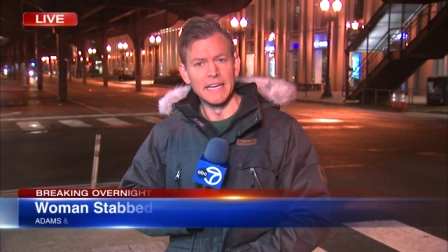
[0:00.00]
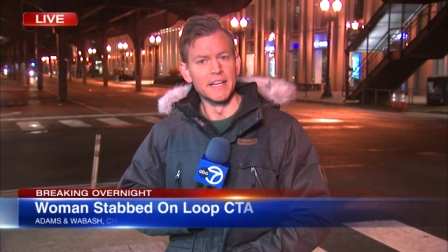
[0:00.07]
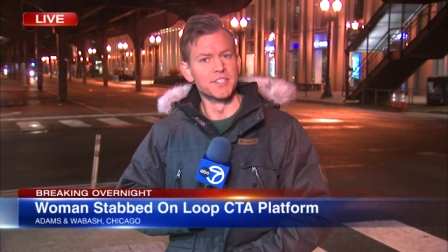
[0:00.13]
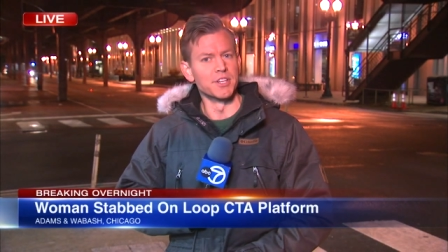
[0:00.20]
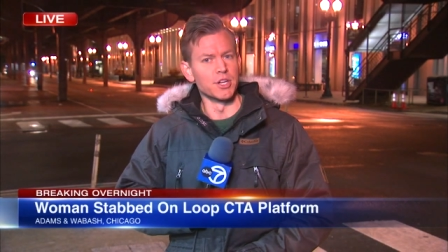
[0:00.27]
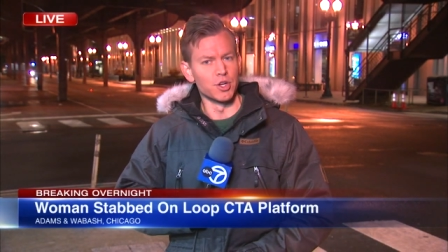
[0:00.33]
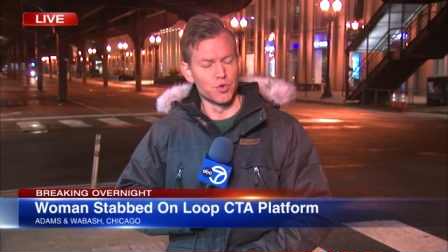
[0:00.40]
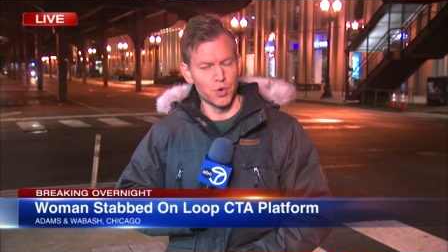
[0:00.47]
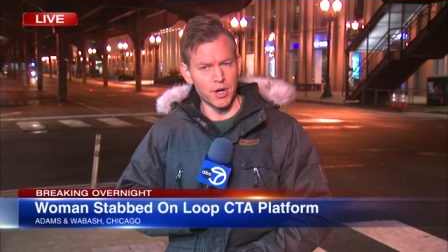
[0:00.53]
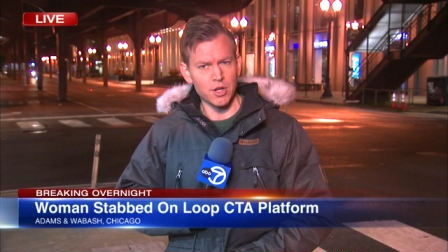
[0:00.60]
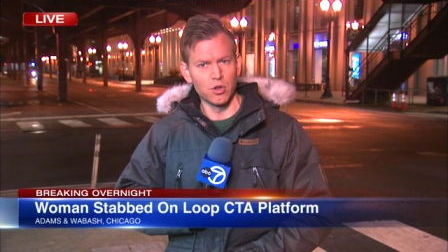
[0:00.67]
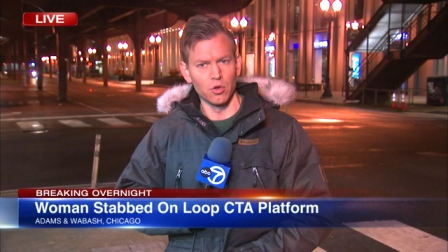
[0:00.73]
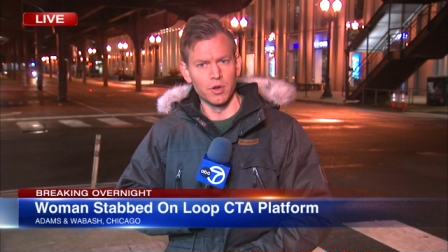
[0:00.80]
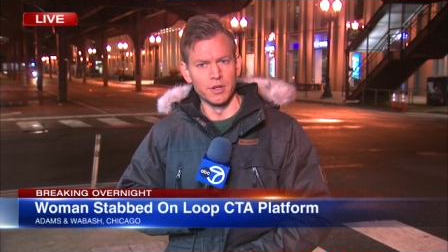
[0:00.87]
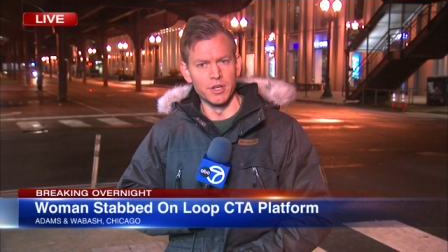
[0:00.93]
is in
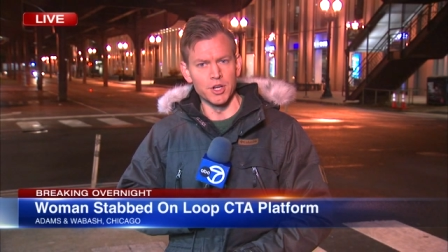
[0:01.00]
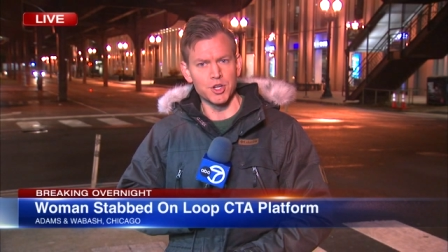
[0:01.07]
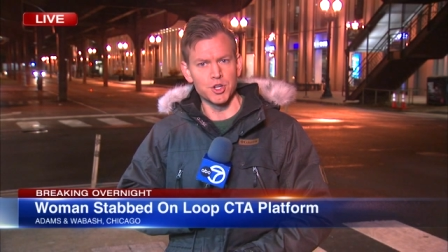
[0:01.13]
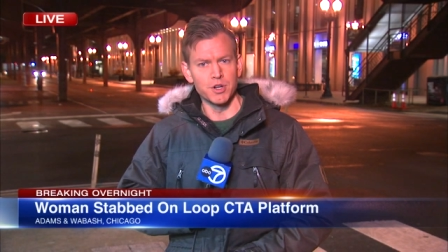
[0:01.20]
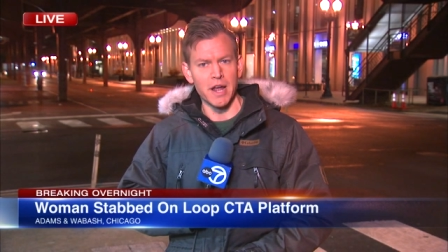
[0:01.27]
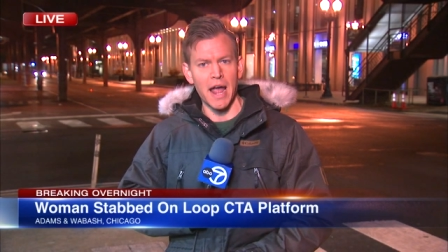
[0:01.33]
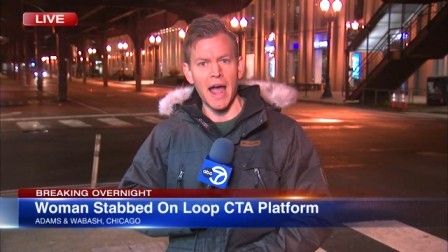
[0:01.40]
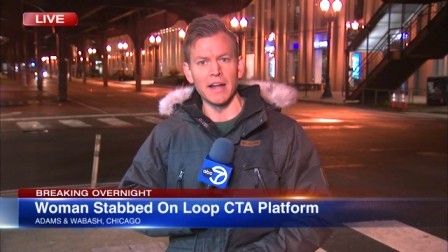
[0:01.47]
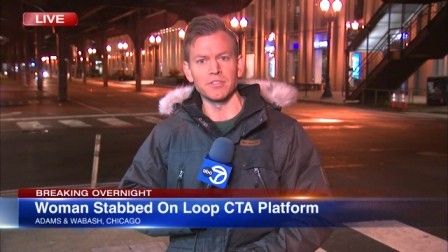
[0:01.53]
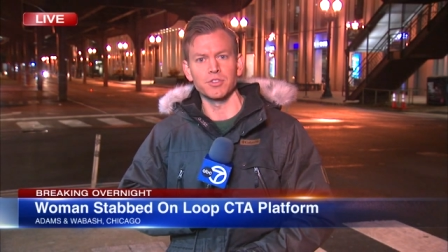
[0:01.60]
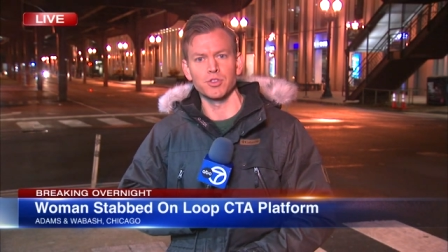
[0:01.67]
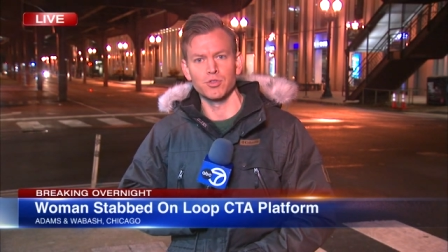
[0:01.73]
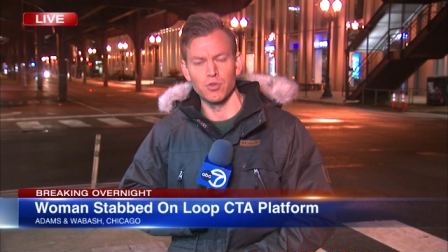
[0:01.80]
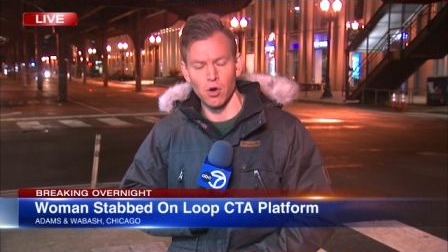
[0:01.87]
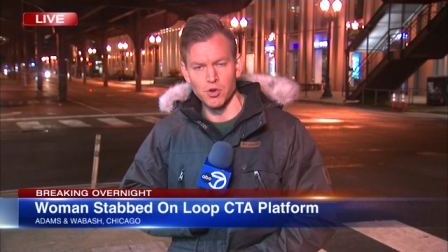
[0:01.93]
critical condition at
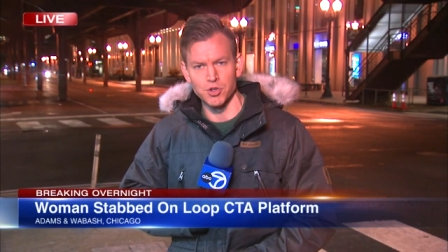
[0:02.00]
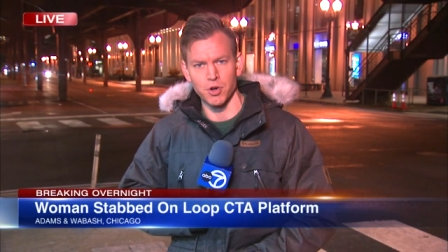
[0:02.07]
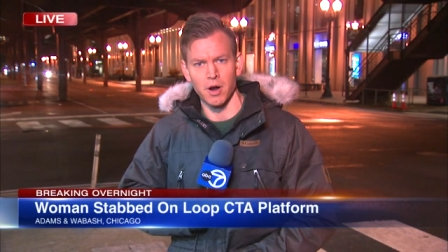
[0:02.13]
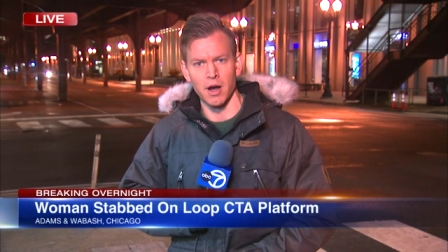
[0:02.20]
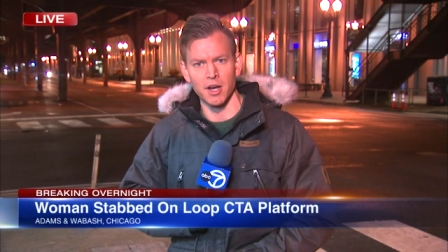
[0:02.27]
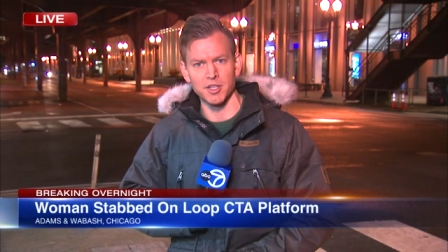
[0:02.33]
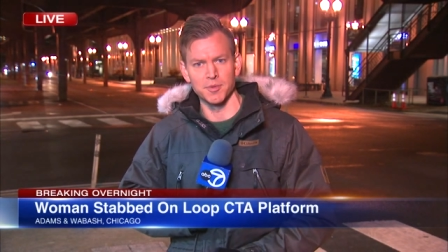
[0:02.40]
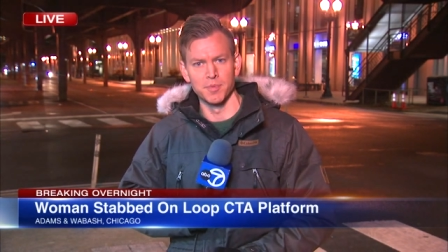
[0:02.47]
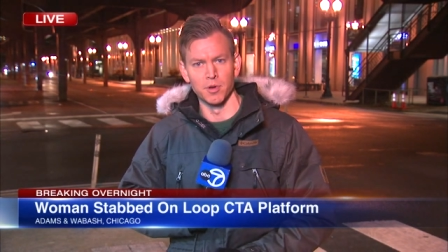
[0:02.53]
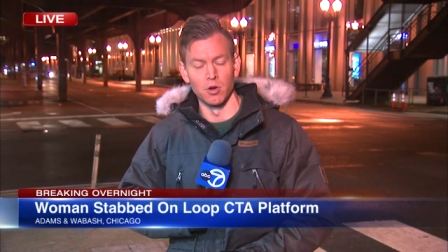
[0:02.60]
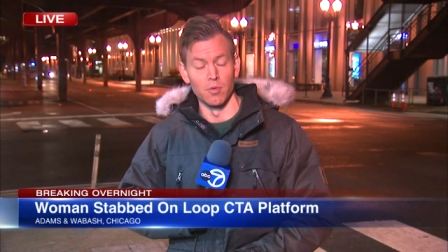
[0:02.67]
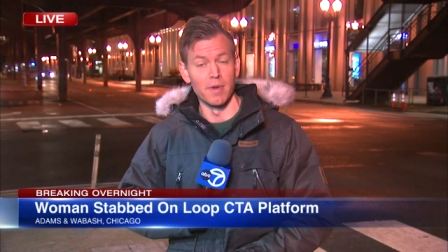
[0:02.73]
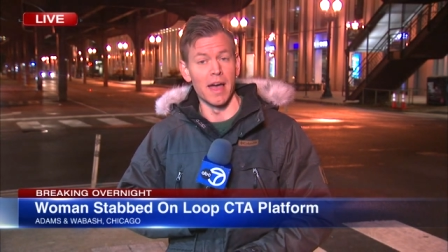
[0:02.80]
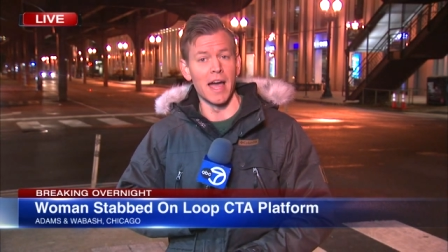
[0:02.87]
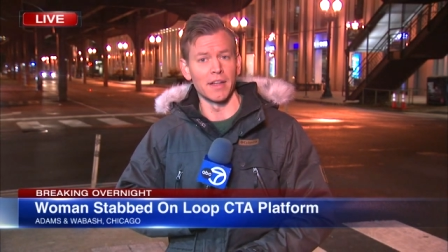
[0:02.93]
Stroger Hospital.